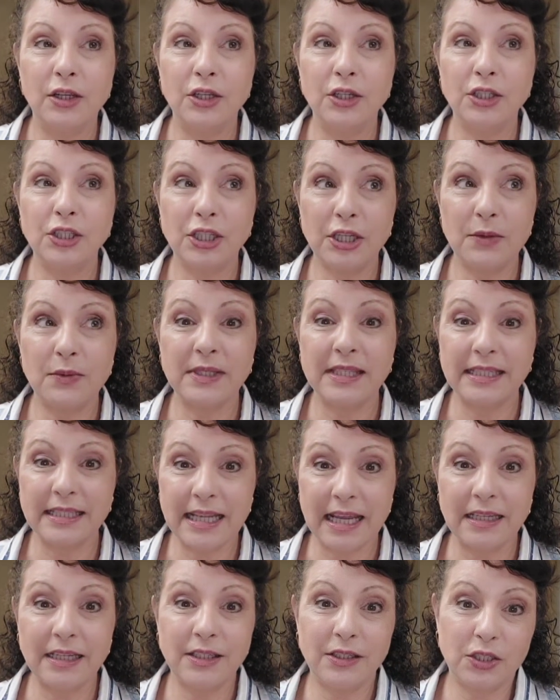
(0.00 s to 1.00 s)
She was
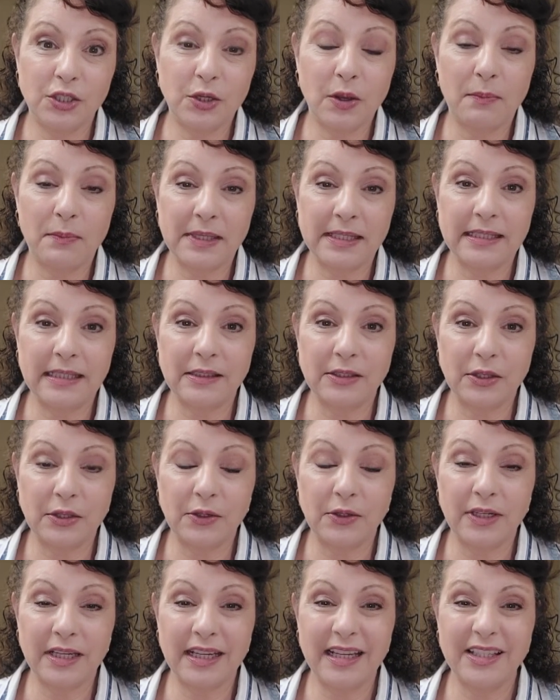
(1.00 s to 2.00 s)
intending to show up at
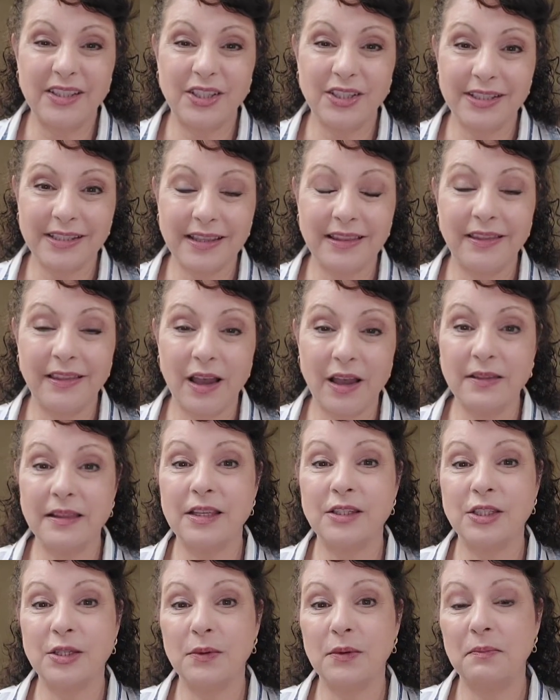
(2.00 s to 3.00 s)
6:30 and just thought
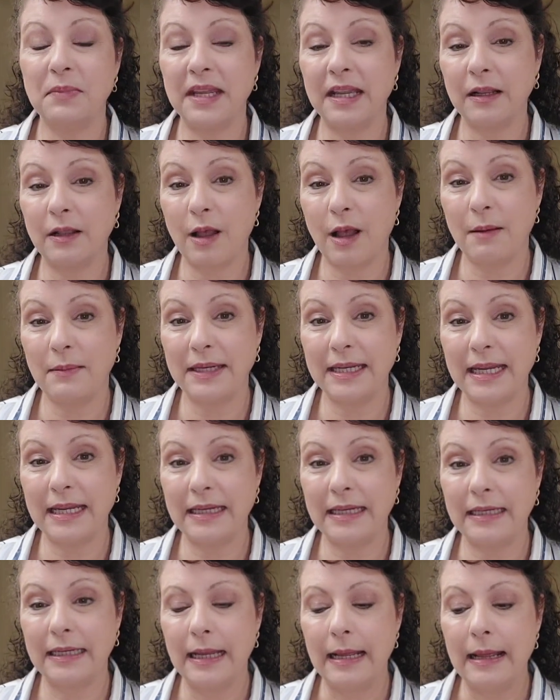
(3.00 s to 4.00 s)
that she would be
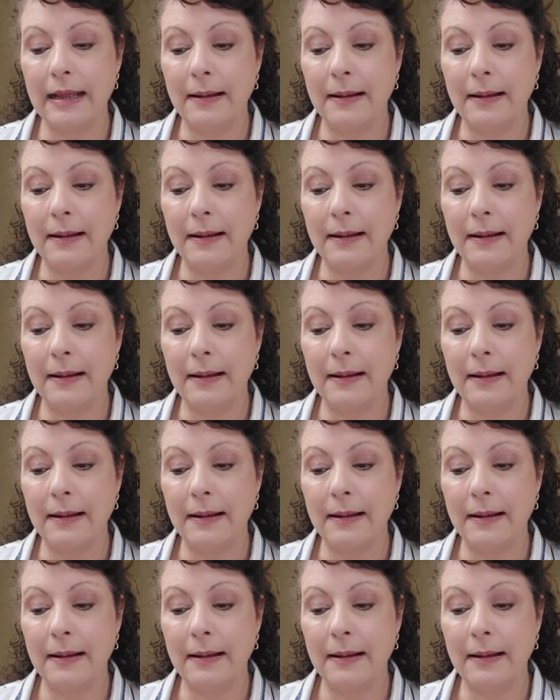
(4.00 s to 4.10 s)
accommodated.